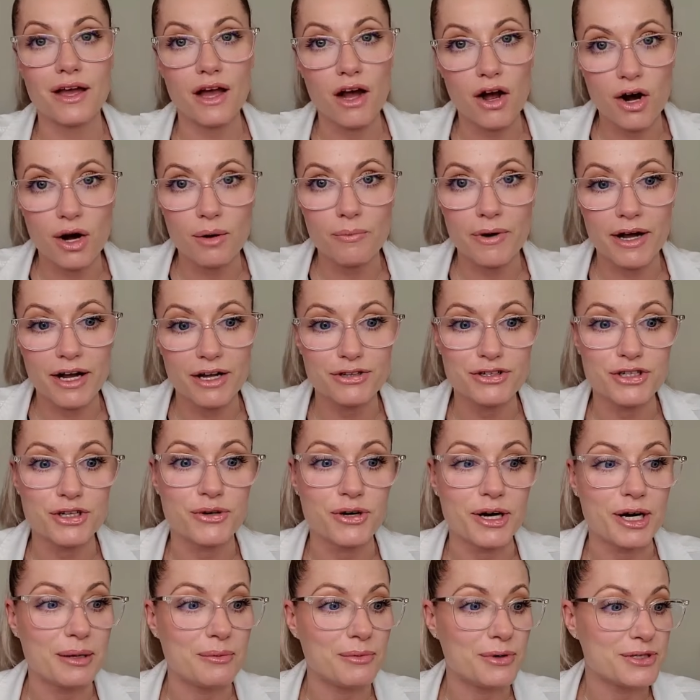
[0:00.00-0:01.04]
They are
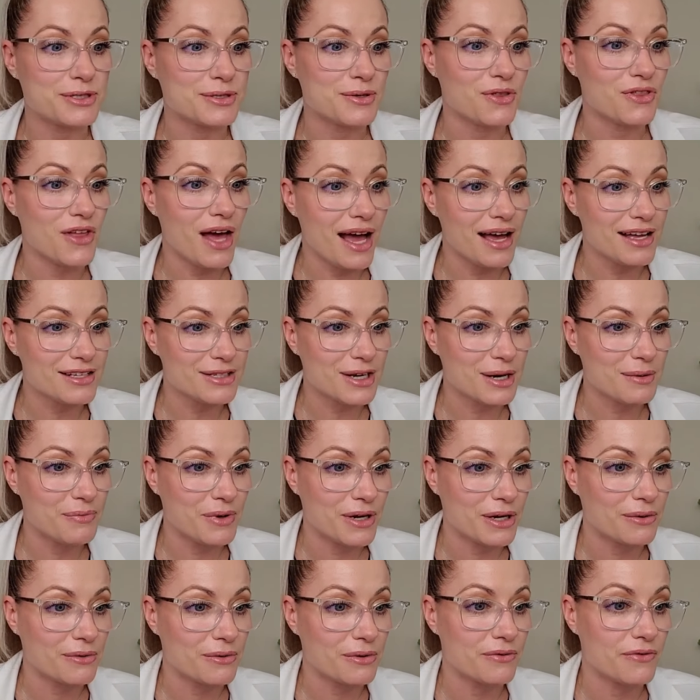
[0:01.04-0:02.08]
biodegradable, so that is our
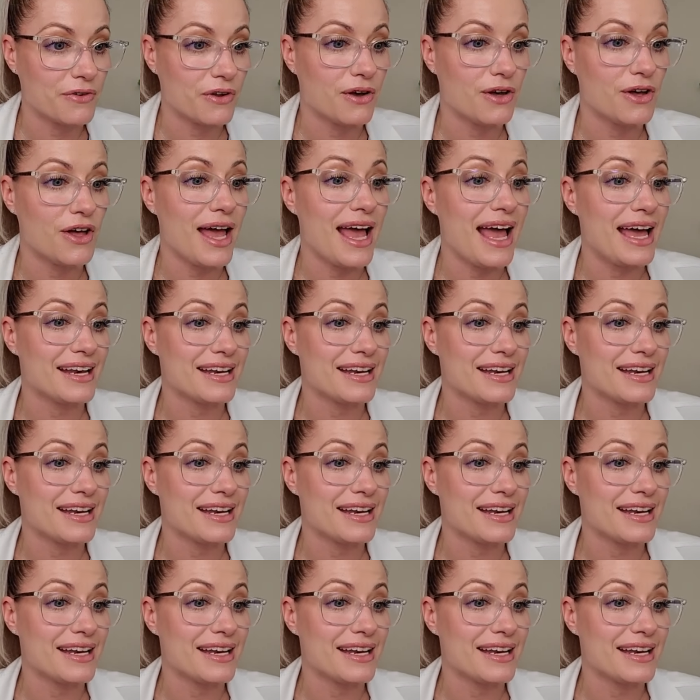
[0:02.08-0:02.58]
big reveal.